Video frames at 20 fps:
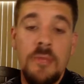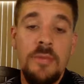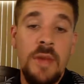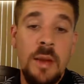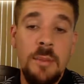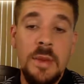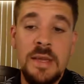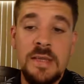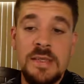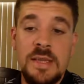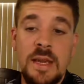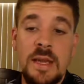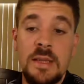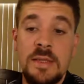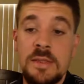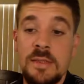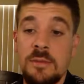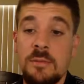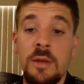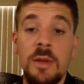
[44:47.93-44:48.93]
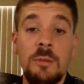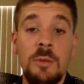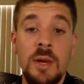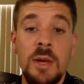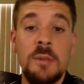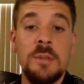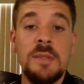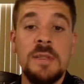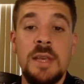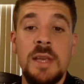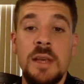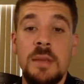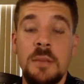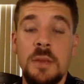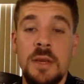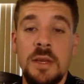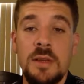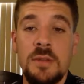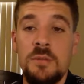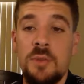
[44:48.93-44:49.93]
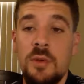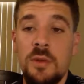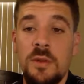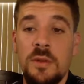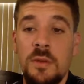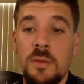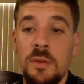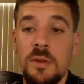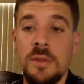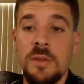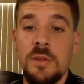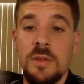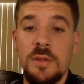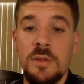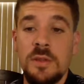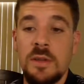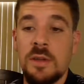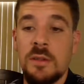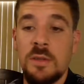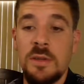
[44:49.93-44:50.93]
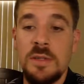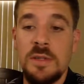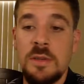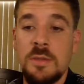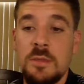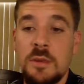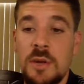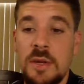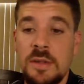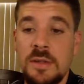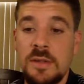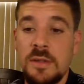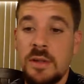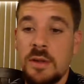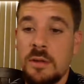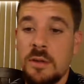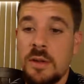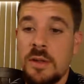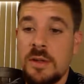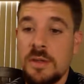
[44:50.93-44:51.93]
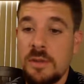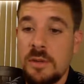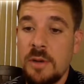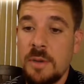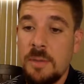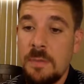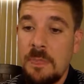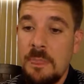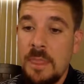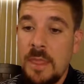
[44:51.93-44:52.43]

That makes sense with what I'm saying because Pulte was just increasing prices like crazy, right?